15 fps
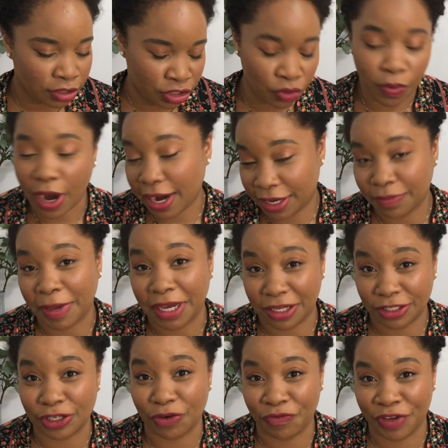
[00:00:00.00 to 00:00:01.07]
To where I could make
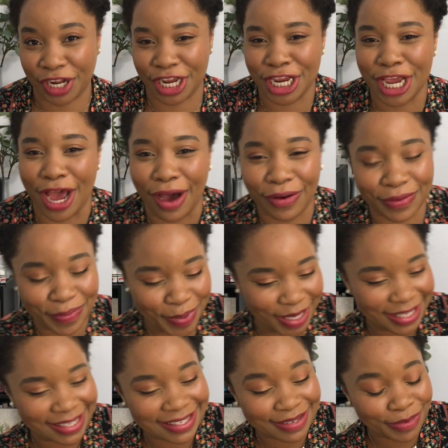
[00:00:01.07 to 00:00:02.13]
its own video
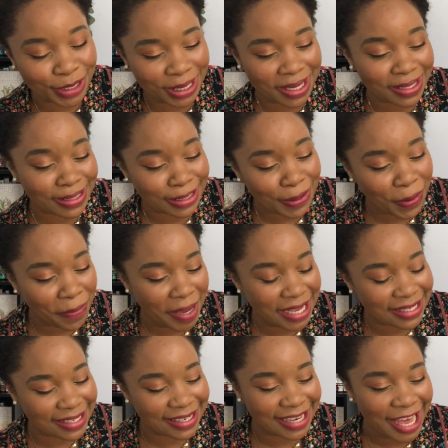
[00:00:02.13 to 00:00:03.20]
because it really is so
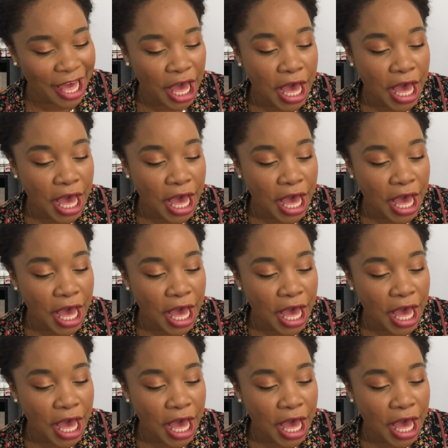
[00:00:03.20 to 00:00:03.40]
amazing.